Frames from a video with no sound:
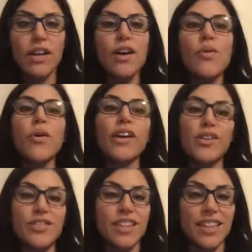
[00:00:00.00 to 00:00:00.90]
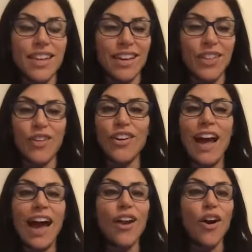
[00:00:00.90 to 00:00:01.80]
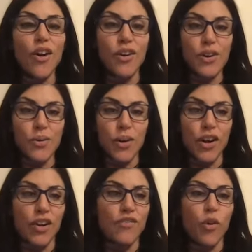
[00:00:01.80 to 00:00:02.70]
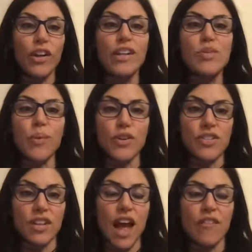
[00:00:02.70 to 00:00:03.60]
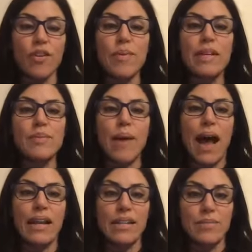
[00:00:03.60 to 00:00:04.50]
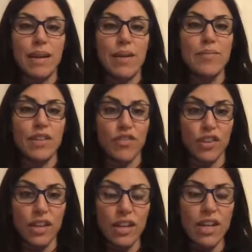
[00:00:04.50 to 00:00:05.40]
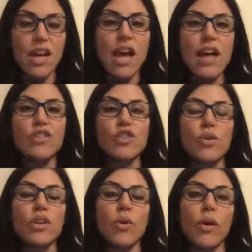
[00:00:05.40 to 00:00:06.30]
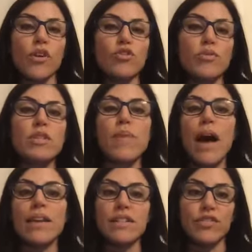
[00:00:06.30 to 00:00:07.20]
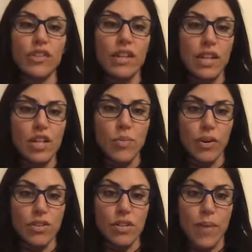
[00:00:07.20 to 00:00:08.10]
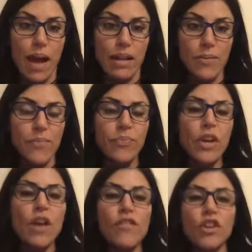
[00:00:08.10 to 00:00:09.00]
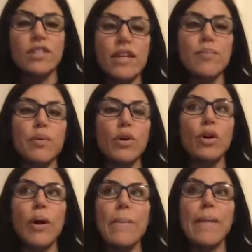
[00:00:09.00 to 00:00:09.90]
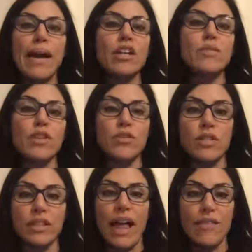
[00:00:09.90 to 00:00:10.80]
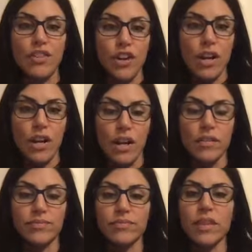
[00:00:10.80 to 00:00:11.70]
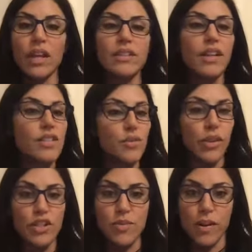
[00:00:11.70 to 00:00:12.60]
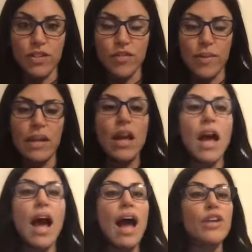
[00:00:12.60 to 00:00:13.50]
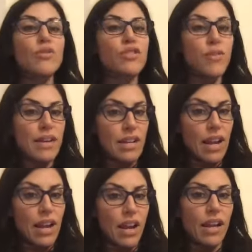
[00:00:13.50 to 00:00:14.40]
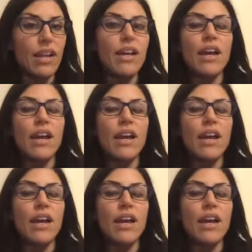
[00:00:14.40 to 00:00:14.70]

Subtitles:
Well, here's the thing. They're not all going to work for each person. Everybody's body is made up differently. And so the oils respond differently to each person's body. For example, my husband uses lavender at night. Doesn't really do much for me. I use Serenity at night.